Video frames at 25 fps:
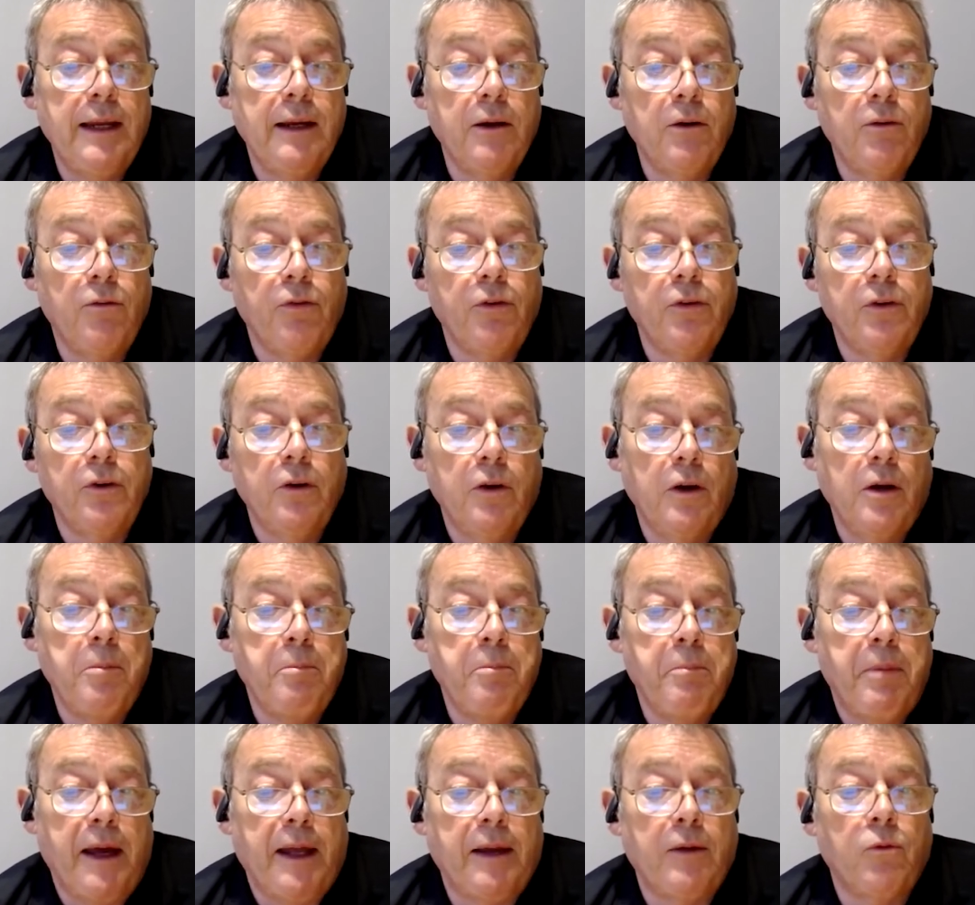
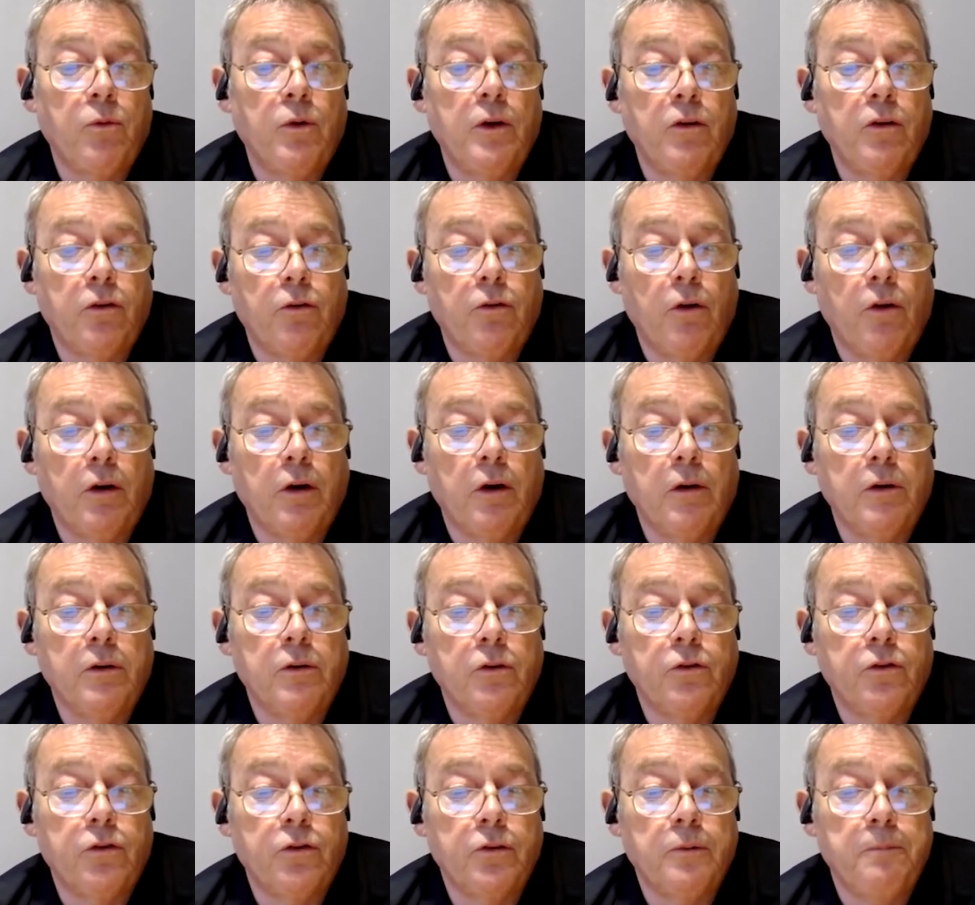inadvertent bandwidth
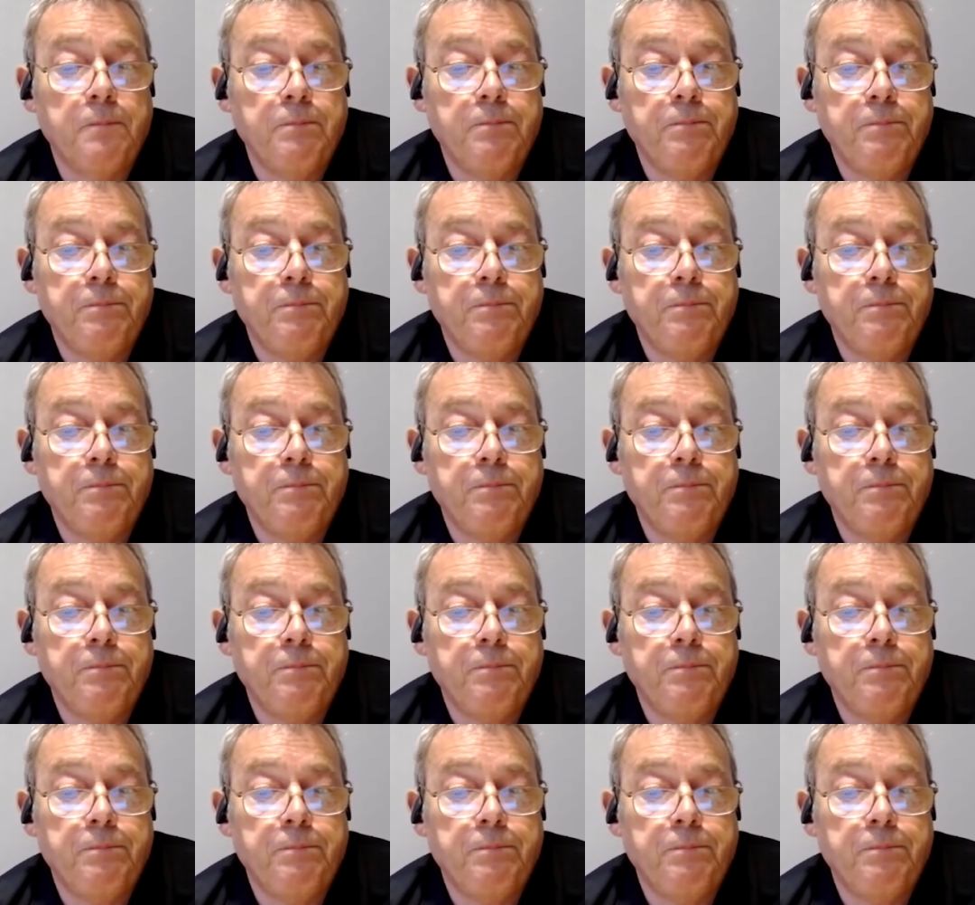throttles.